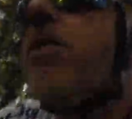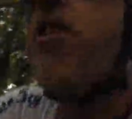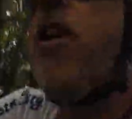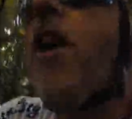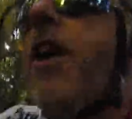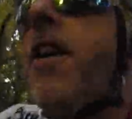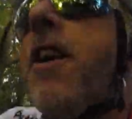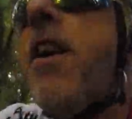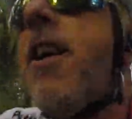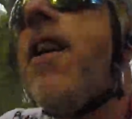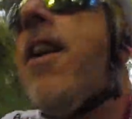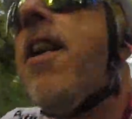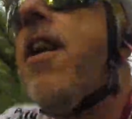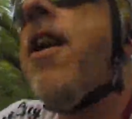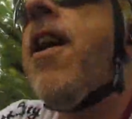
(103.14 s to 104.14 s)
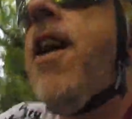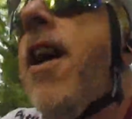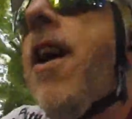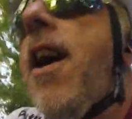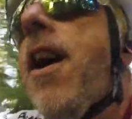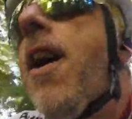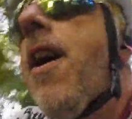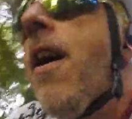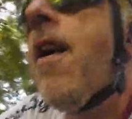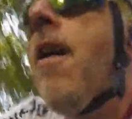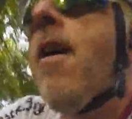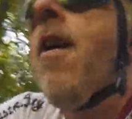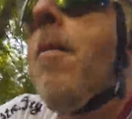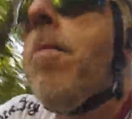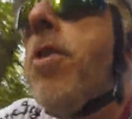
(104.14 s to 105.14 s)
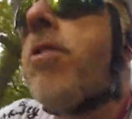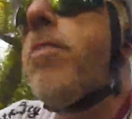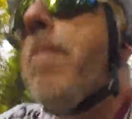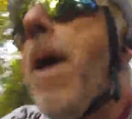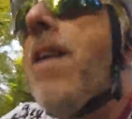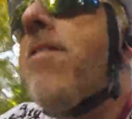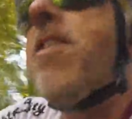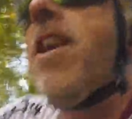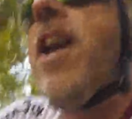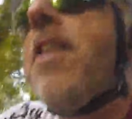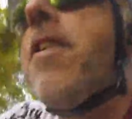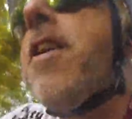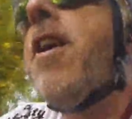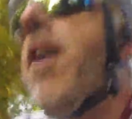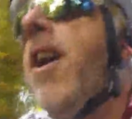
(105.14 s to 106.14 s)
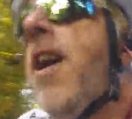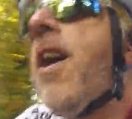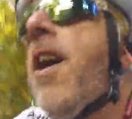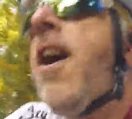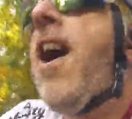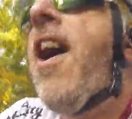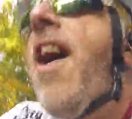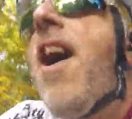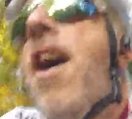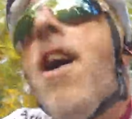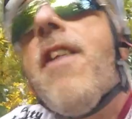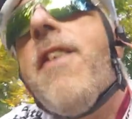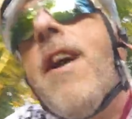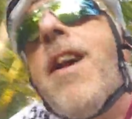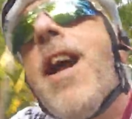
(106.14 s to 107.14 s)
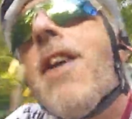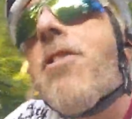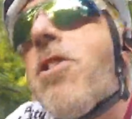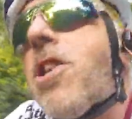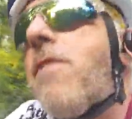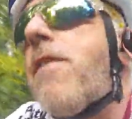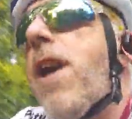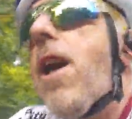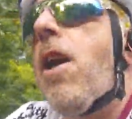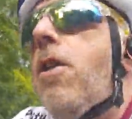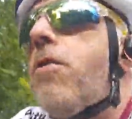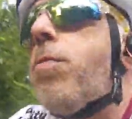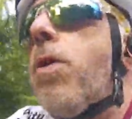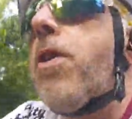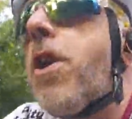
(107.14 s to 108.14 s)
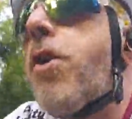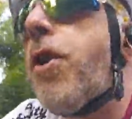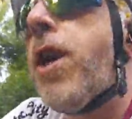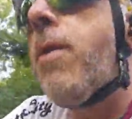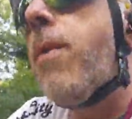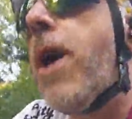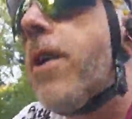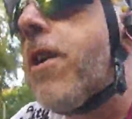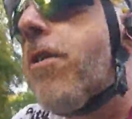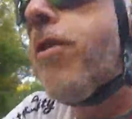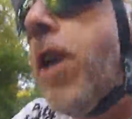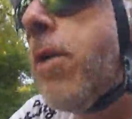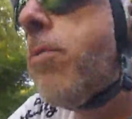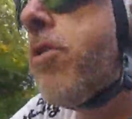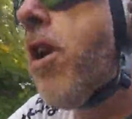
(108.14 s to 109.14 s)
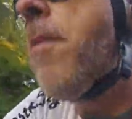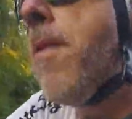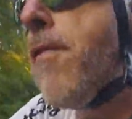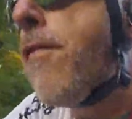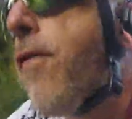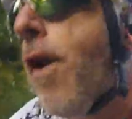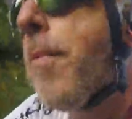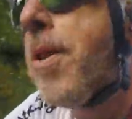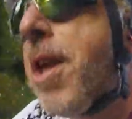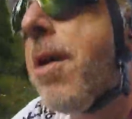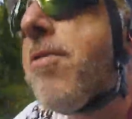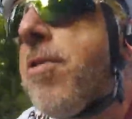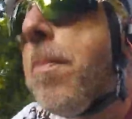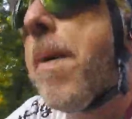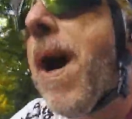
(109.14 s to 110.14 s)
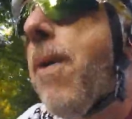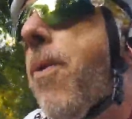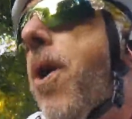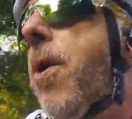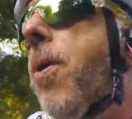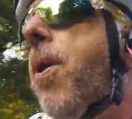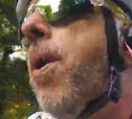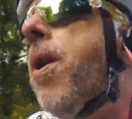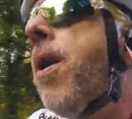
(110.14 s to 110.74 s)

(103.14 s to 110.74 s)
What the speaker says: side, put it back together, and then actually realised where the creak was coming from, and that was the back wheel.